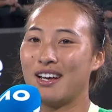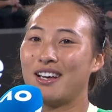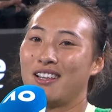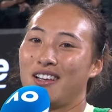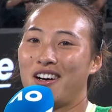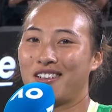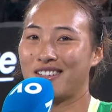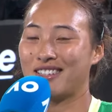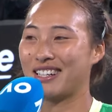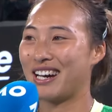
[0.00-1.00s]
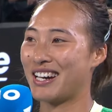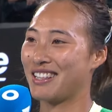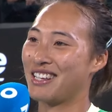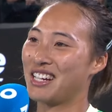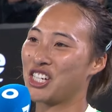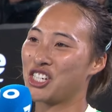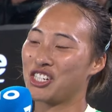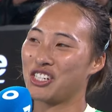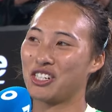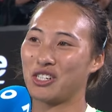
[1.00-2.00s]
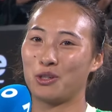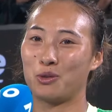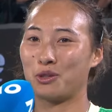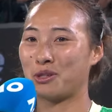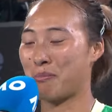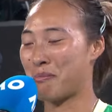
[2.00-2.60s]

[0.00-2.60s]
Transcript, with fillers: And honestly, I think she looks